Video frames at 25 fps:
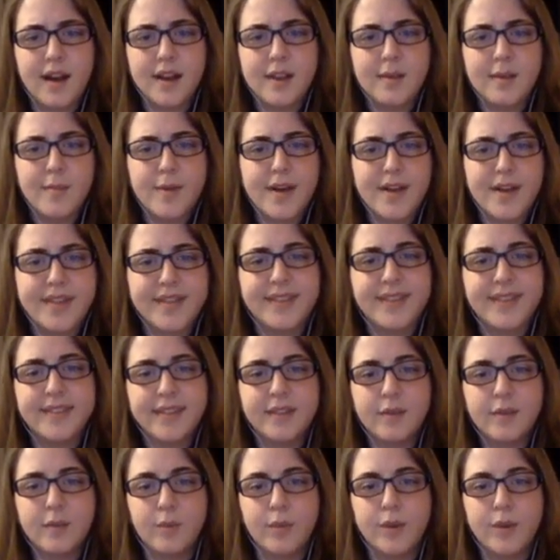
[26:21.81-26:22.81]
audio
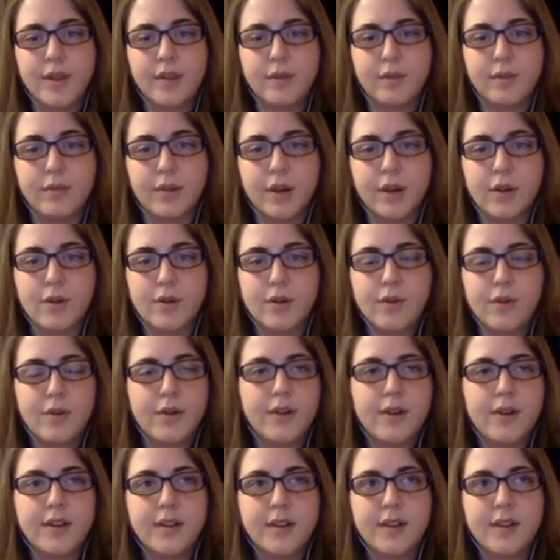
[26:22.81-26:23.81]
moths will
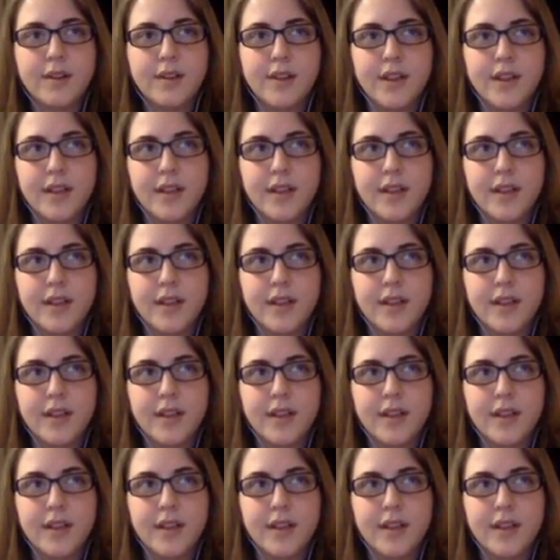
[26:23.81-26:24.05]
record